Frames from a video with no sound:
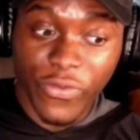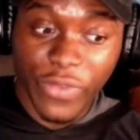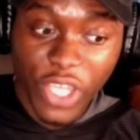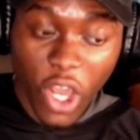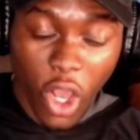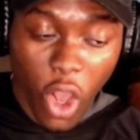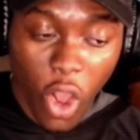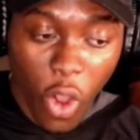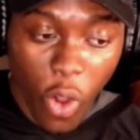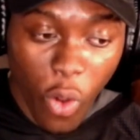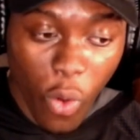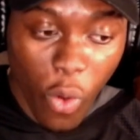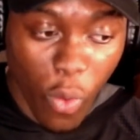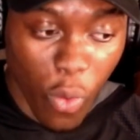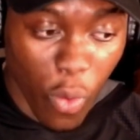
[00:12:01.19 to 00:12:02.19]

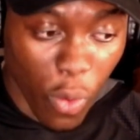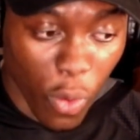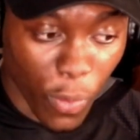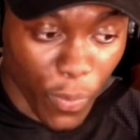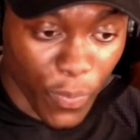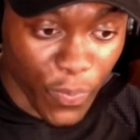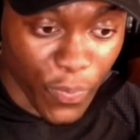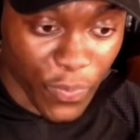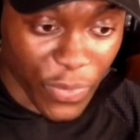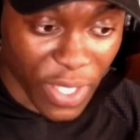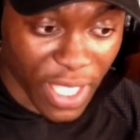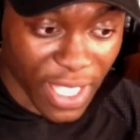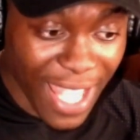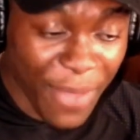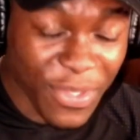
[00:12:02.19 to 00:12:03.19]
Yo!
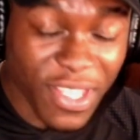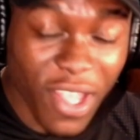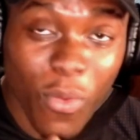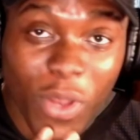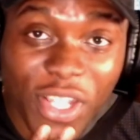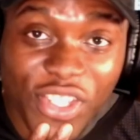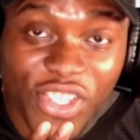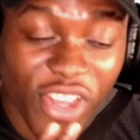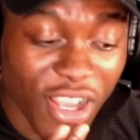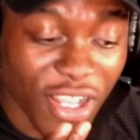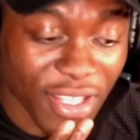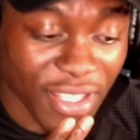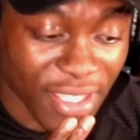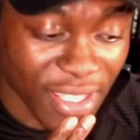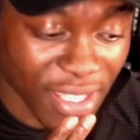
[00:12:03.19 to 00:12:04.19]
That was our one
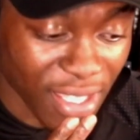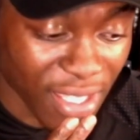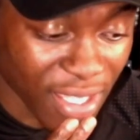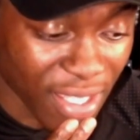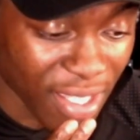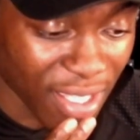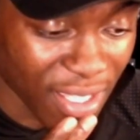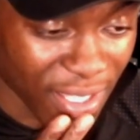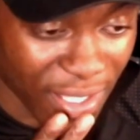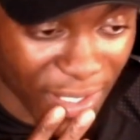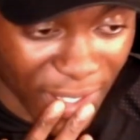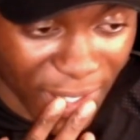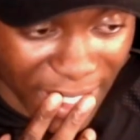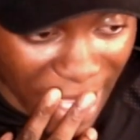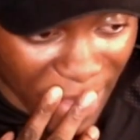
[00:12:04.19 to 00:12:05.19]
chance.
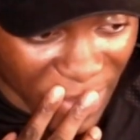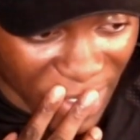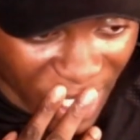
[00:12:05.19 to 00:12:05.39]
That was